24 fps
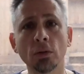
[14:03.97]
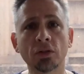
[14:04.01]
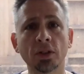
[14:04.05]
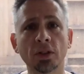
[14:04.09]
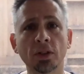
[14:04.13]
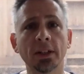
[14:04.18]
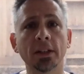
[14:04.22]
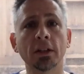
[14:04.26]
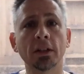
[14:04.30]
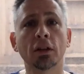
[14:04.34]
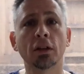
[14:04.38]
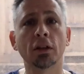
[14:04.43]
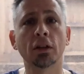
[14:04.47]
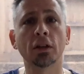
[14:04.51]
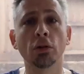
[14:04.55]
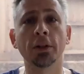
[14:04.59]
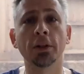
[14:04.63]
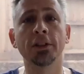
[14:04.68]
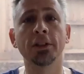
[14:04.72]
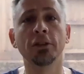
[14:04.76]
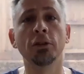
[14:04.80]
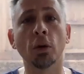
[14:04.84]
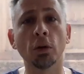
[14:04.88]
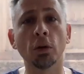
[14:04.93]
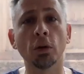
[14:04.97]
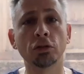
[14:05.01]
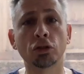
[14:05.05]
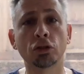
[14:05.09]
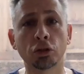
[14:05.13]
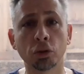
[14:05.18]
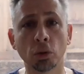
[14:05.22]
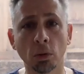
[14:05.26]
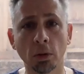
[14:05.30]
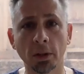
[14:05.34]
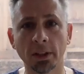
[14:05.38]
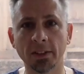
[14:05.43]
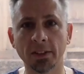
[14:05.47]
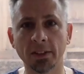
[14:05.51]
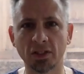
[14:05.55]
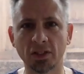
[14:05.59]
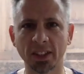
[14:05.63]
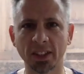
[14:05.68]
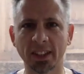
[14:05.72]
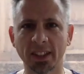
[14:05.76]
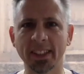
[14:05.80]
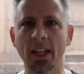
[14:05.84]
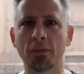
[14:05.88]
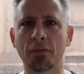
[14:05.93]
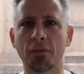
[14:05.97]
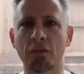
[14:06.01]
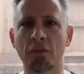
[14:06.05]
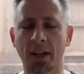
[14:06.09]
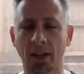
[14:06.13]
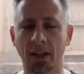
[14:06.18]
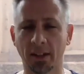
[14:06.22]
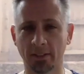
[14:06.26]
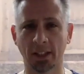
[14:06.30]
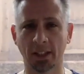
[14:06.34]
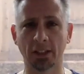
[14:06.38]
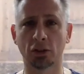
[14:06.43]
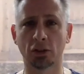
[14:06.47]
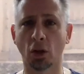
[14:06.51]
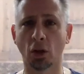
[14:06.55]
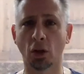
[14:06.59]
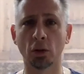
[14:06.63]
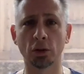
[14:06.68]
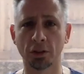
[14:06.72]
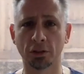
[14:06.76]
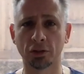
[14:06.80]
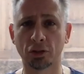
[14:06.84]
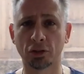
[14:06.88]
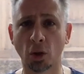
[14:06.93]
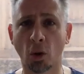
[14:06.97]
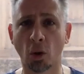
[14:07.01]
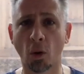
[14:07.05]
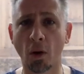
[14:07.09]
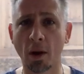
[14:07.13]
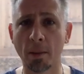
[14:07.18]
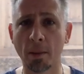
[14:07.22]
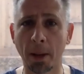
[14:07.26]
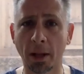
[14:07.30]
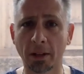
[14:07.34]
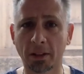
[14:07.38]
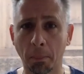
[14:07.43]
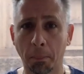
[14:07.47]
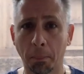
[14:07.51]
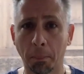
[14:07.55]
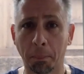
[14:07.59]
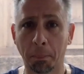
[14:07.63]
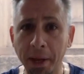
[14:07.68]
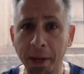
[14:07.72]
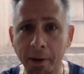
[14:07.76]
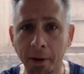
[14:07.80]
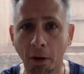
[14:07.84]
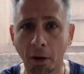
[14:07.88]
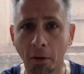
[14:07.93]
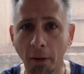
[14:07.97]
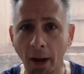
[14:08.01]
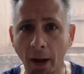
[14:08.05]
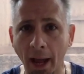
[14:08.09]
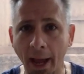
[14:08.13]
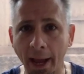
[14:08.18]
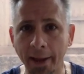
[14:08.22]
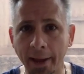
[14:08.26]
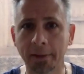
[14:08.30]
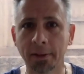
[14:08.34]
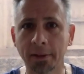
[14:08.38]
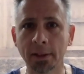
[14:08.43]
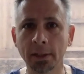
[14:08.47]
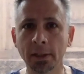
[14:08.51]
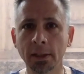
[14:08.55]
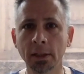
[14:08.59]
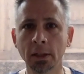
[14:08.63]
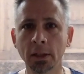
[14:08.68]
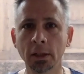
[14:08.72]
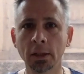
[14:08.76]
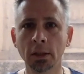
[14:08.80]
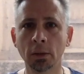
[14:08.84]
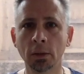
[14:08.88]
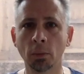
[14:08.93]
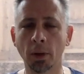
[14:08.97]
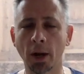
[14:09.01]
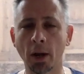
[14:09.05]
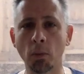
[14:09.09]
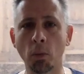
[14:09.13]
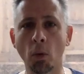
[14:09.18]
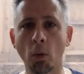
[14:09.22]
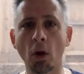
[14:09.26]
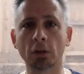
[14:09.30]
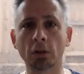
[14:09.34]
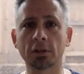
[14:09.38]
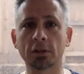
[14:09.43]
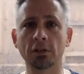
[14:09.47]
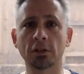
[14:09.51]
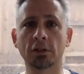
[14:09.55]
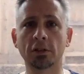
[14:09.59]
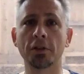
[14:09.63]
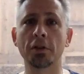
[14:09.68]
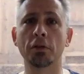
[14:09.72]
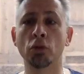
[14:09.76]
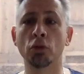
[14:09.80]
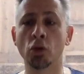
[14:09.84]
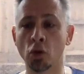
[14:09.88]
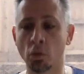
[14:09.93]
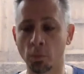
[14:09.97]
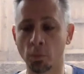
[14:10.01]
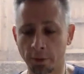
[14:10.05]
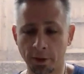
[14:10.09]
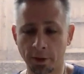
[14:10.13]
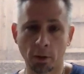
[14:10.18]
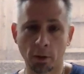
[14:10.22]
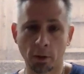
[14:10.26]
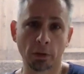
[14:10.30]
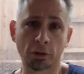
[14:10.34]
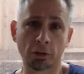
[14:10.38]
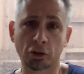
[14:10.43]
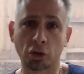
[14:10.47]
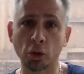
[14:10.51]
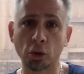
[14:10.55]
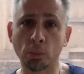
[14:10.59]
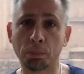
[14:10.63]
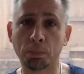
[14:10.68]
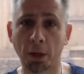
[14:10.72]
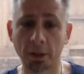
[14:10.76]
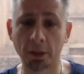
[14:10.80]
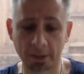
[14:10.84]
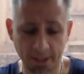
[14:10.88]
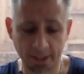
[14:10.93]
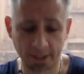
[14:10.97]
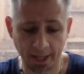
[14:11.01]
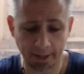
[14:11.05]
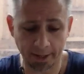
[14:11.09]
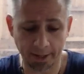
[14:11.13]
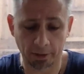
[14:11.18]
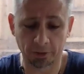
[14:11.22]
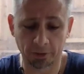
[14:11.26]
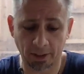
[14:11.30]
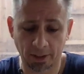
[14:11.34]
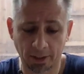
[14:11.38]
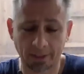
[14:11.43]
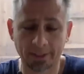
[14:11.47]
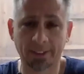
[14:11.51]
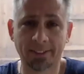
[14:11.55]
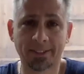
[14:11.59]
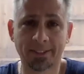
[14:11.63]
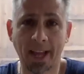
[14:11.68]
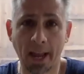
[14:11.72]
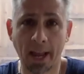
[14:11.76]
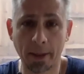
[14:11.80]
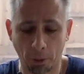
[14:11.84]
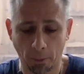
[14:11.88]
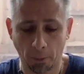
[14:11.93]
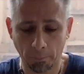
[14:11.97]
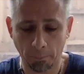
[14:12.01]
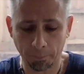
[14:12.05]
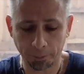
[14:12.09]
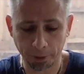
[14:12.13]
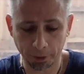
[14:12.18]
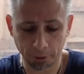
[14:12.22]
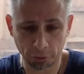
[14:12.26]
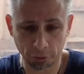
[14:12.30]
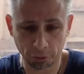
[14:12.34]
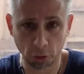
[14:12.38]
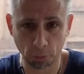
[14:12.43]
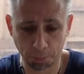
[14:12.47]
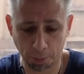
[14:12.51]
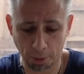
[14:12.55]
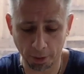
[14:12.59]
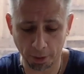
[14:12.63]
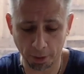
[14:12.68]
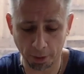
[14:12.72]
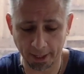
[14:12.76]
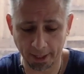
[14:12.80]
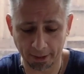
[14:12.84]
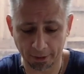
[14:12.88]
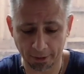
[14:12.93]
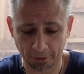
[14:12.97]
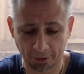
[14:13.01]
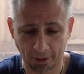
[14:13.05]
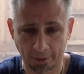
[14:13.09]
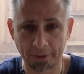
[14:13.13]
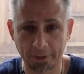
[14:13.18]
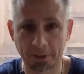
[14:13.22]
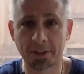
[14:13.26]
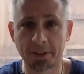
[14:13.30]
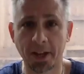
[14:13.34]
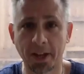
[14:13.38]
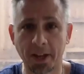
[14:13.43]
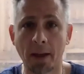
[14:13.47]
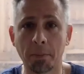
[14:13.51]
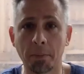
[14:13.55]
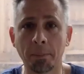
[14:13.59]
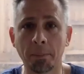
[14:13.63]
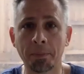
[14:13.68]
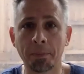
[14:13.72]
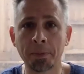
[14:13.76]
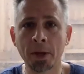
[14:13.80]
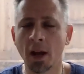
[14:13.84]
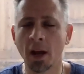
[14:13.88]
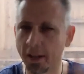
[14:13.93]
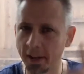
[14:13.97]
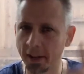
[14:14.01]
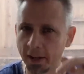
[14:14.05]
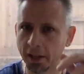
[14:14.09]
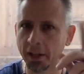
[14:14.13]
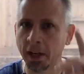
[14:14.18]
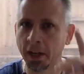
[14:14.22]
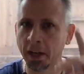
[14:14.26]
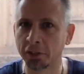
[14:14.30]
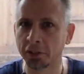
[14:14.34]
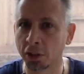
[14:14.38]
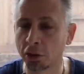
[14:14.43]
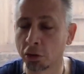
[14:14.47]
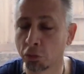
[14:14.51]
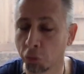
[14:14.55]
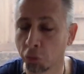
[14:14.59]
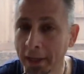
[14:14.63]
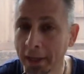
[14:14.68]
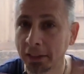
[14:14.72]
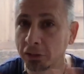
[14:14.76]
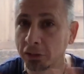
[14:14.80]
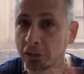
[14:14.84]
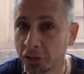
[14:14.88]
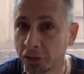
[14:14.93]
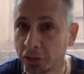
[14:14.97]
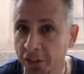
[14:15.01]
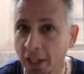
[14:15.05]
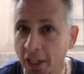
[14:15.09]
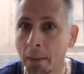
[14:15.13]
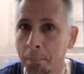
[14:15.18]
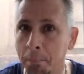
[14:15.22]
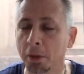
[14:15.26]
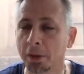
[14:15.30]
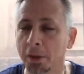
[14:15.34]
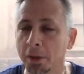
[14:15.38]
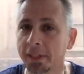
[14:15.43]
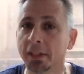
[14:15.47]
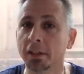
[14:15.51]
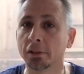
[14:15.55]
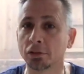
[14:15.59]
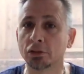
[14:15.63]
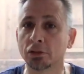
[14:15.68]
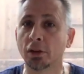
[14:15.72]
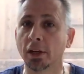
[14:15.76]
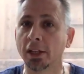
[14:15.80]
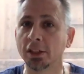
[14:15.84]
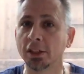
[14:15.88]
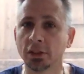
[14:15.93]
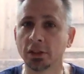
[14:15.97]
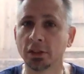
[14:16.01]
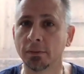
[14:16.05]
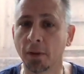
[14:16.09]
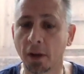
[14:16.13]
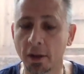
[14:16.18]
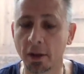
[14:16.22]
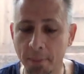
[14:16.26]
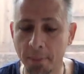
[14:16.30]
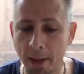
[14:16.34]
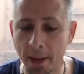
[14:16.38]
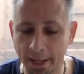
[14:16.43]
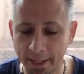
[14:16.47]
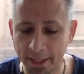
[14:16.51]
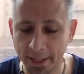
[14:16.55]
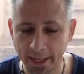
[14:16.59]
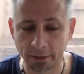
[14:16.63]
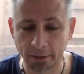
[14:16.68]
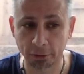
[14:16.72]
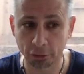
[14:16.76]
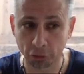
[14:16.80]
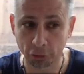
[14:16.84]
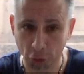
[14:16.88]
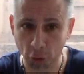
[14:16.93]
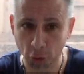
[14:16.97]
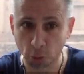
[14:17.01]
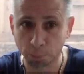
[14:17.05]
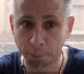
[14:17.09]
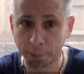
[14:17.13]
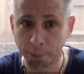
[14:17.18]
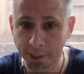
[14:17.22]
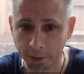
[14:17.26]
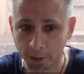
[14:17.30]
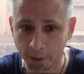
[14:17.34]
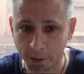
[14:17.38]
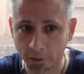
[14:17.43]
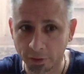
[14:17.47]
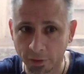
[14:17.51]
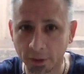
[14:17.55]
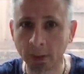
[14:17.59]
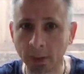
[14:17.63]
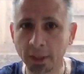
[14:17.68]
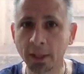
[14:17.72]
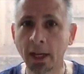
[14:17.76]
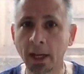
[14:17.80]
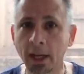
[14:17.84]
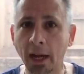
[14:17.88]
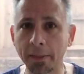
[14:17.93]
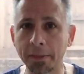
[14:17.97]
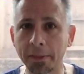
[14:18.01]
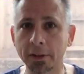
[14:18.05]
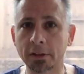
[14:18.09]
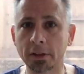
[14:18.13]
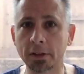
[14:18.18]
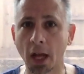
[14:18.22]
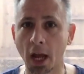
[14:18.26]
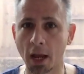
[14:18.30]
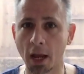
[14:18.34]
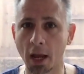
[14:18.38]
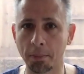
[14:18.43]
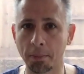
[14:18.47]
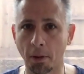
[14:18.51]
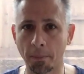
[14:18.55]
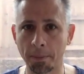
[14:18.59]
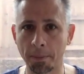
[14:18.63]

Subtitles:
including yours truly. Significance. I told you the story about the beer, right? When I walked into the room and there were 2 Bud Kingers on the table. There's 2 Bud Kingers on the table. Here's a great example, an illustration of unmet needs. There's 2 beers on the table.